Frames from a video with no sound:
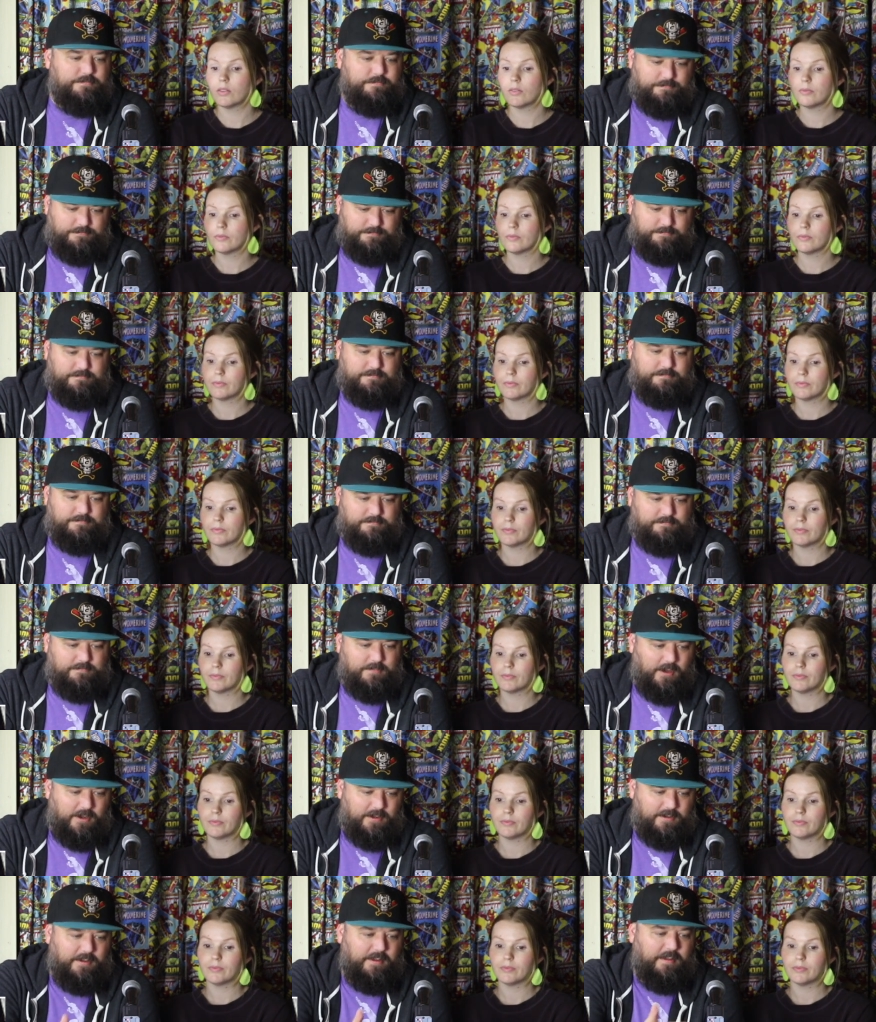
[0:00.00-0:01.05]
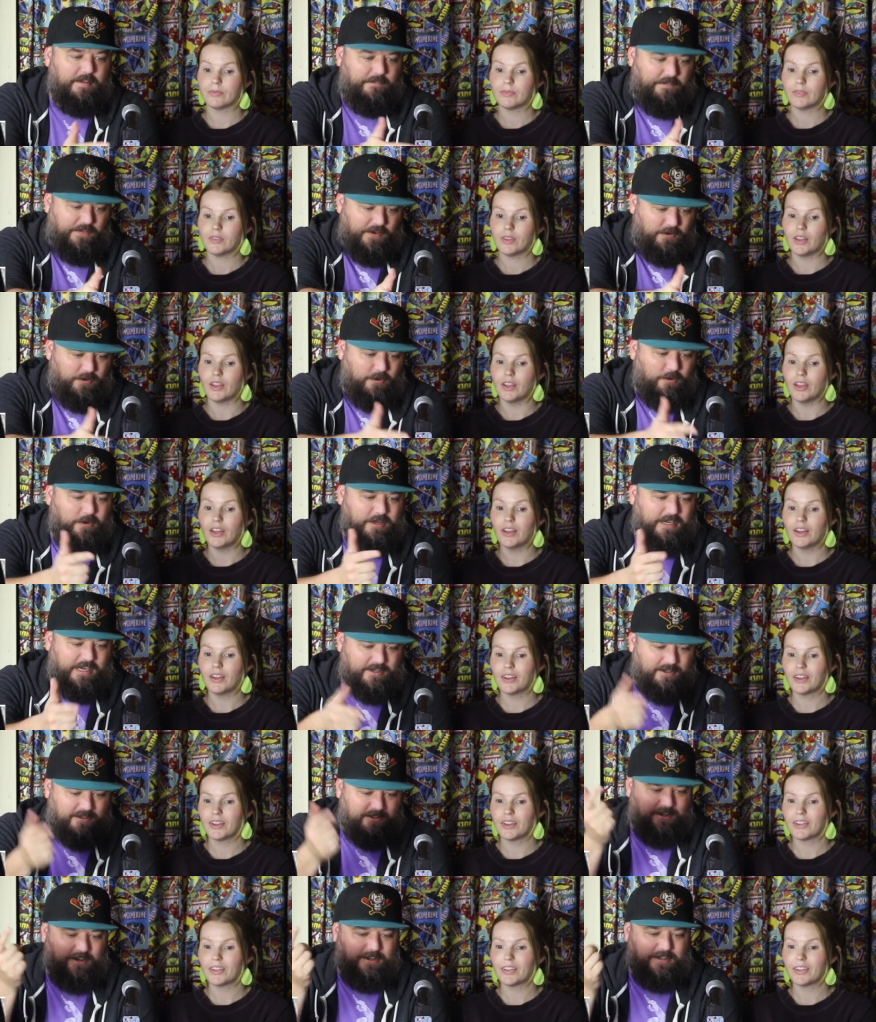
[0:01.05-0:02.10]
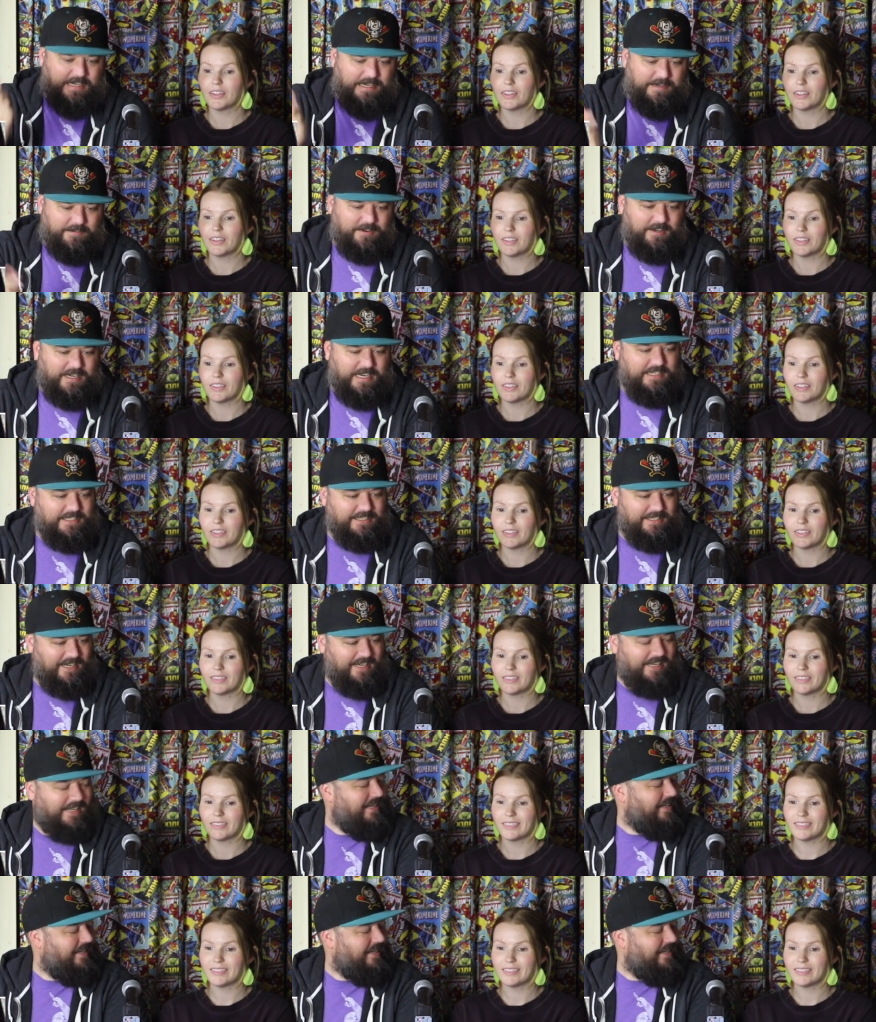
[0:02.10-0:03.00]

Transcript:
Speaker 1: Mm-hmm. Field goal kicker turned evil ninja.